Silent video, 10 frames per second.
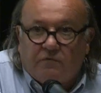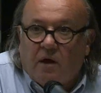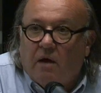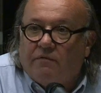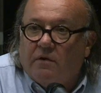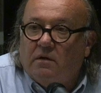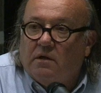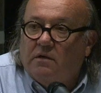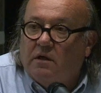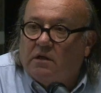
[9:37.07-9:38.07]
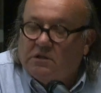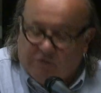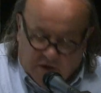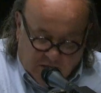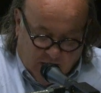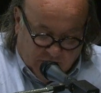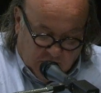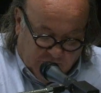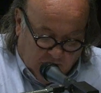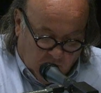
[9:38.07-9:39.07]
Davin and Nicholas Flood Davin, the
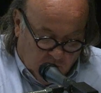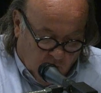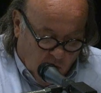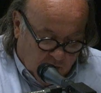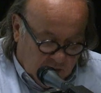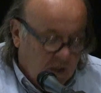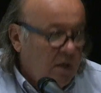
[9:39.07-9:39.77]
fellow who wrote